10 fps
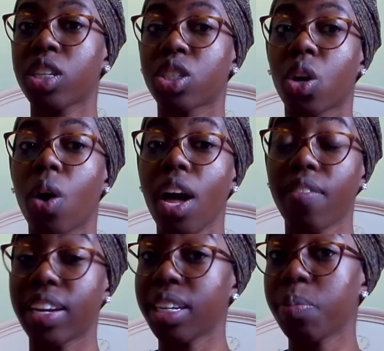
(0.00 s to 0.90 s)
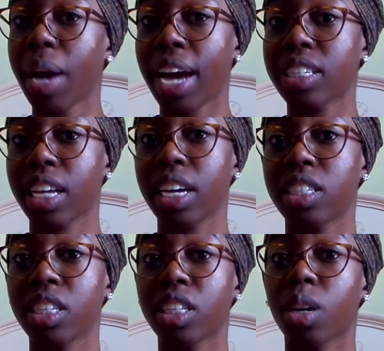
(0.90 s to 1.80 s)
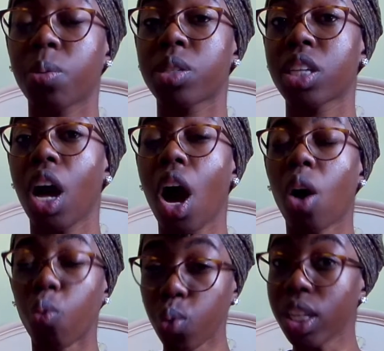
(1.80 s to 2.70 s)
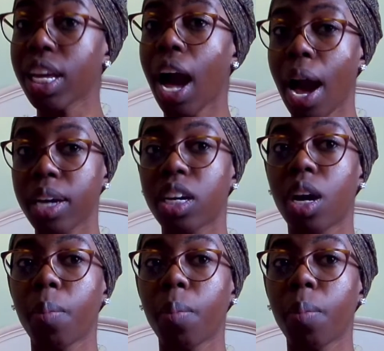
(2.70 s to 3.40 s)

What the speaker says: So if I didn't pass the HESI, there was a really high